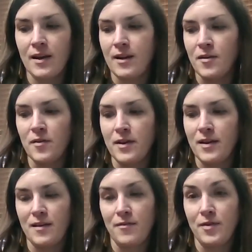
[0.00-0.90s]
you know
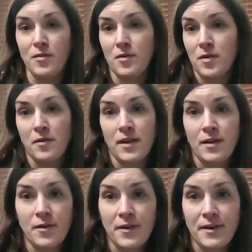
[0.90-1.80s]
if you don't know that
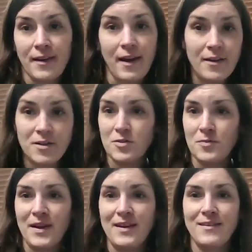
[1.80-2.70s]
you're going to college you
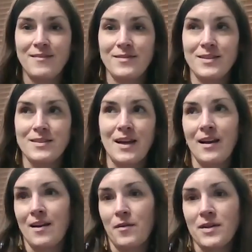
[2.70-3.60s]
might
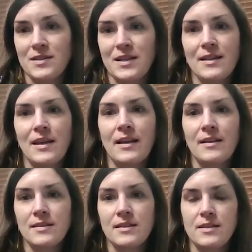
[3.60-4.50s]
decide i don't want to take the
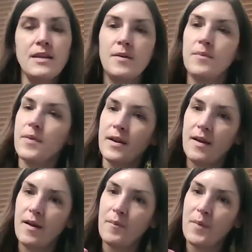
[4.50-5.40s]
ACT but
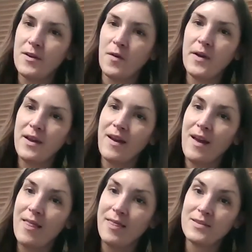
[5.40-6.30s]
by knowing
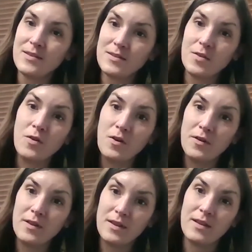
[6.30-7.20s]
this is the
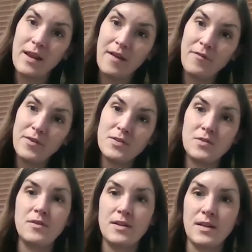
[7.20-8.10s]
goal every
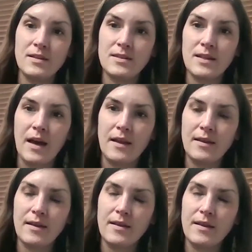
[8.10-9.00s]
student needs that
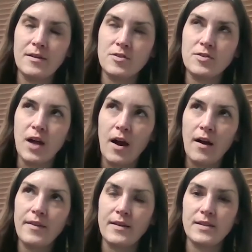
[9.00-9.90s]
that
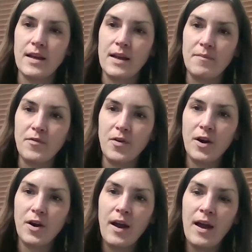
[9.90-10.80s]
star that to aim
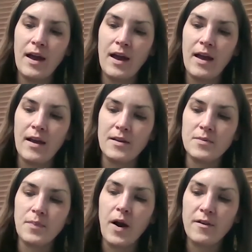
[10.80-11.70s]
for
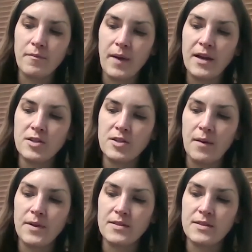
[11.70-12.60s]
and part of my
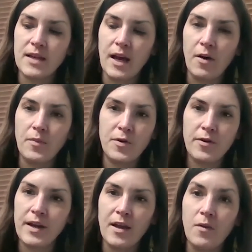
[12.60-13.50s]
job is to help
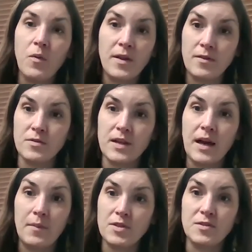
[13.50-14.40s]
create what those
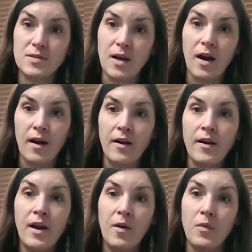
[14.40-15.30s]
options are
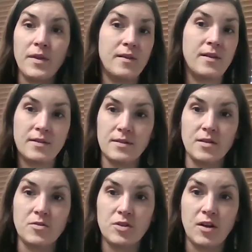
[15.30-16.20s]
within this
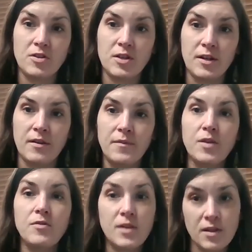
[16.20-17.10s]
construction
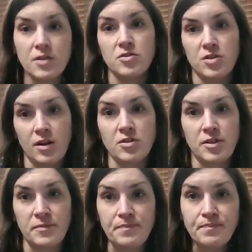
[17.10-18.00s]
union
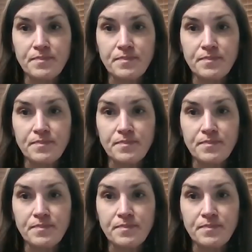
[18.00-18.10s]
construction